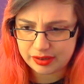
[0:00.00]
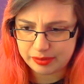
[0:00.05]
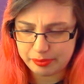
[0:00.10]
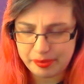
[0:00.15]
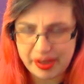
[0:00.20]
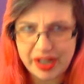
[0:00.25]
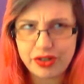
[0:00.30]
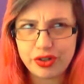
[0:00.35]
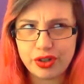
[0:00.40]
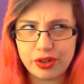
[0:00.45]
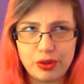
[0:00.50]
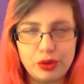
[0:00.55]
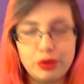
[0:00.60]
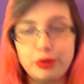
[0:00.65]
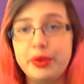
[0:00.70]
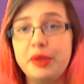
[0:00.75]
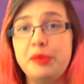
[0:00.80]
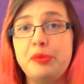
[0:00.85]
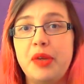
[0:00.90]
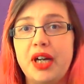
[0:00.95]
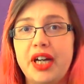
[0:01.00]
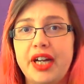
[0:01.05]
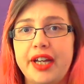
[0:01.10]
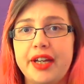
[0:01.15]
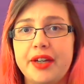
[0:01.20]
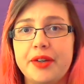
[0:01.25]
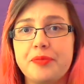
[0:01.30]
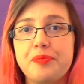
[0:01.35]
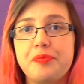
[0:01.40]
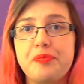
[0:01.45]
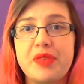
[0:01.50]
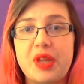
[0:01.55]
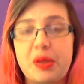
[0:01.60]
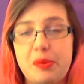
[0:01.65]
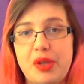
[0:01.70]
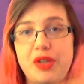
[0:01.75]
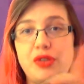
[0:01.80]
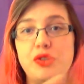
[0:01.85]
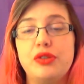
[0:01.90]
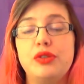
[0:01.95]
Metro Goldwyn Mayer.
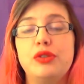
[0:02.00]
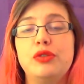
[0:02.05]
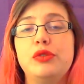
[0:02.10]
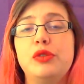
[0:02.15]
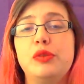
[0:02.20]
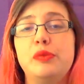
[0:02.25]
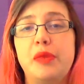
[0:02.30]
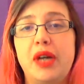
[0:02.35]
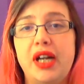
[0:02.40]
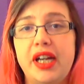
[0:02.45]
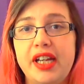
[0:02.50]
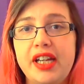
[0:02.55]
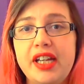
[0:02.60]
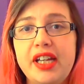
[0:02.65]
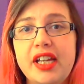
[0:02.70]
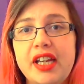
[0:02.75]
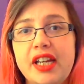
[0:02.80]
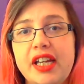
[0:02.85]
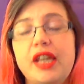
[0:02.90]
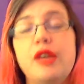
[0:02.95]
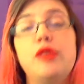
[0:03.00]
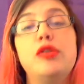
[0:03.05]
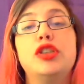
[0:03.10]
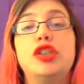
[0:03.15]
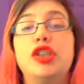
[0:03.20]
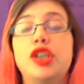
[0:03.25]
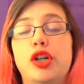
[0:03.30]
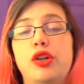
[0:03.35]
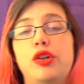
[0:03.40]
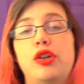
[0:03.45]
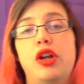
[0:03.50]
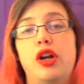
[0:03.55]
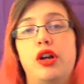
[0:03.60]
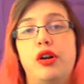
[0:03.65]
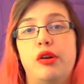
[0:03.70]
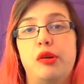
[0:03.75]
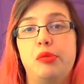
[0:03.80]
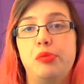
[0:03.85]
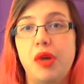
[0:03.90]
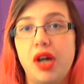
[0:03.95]
Metro Goldwyn Mayer, he was no
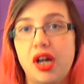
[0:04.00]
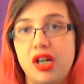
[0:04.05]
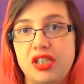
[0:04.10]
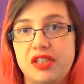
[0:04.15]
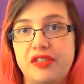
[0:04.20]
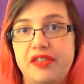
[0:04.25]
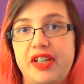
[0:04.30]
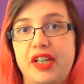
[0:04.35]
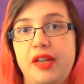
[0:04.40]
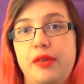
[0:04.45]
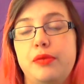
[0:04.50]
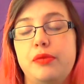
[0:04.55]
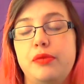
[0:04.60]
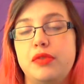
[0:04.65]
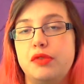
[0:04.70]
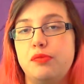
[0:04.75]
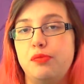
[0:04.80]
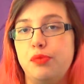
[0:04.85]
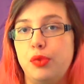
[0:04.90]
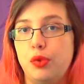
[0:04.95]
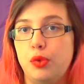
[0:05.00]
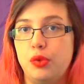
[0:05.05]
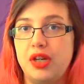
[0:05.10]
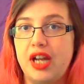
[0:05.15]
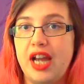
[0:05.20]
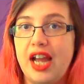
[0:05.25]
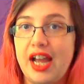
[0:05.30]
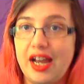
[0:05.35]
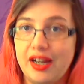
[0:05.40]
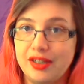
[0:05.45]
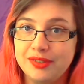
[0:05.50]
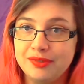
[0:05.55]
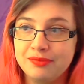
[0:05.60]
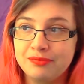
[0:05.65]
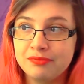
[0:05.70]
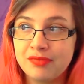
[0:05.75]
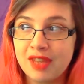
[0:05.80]
longer a part of it, it was bought out.